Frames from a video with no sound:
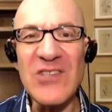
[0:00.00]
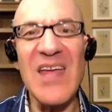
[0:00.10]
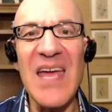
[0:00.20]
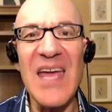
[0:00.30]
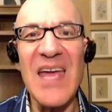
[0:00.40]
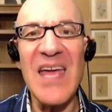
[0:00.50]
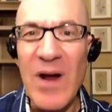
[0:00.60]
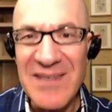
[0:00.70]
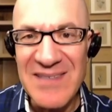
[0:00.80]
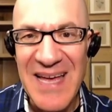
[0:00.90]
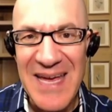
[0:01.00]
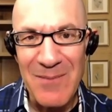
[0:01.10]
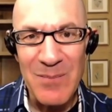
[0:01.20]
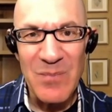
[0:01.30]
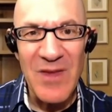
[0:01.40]
thing I want to say,
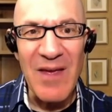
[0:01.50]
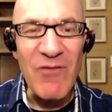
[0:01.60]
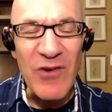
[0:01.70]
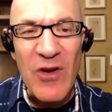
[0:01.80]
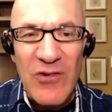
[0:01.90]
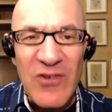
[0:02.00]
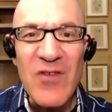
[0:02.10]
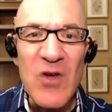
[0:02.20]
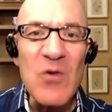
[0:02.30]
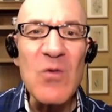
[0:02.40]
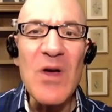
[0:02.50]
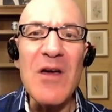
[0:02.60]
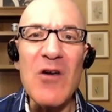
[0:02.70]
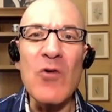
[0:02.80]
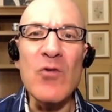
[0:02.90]
and for those of you
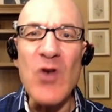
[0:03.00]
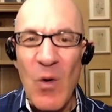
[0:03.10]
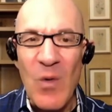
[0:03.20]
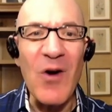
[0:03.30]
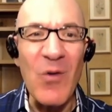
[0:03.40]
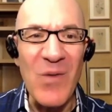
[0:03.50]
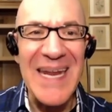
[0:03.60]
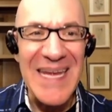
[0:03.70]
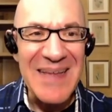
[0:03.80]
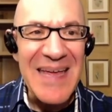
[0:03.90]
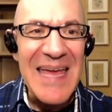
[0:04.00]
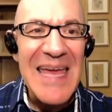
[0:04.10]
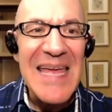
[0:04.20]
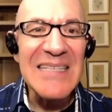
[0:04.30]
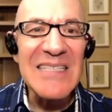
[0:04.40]
who know it already,
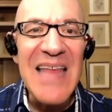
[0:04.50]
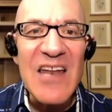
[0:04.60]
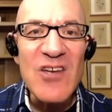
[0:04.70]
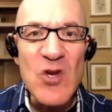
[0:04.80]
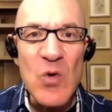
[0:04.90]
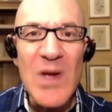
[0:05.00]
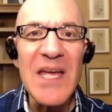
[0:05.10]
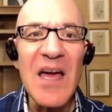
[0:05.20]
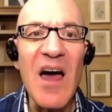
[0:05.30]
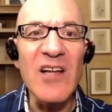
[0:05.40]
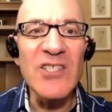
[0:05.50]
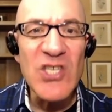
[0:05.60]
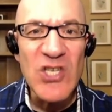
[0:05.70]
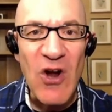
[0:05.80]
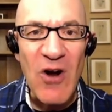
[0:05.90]
it's that doing a
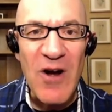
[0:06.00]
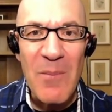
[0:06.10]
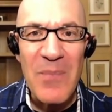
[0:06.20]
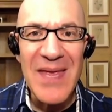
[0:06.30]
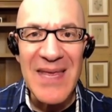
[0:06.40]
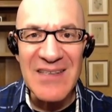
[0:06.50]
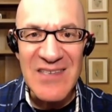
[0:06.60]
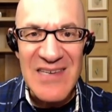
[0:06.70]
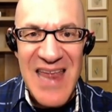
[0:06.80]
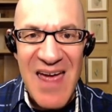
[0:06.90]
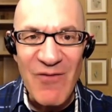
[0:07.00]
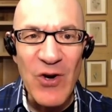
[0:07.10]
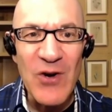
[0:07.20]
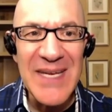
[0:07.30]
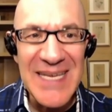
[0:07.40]
startup is
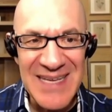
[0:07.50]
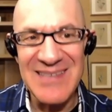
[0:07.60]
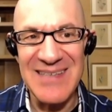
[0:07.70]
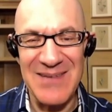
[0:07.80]
never easy.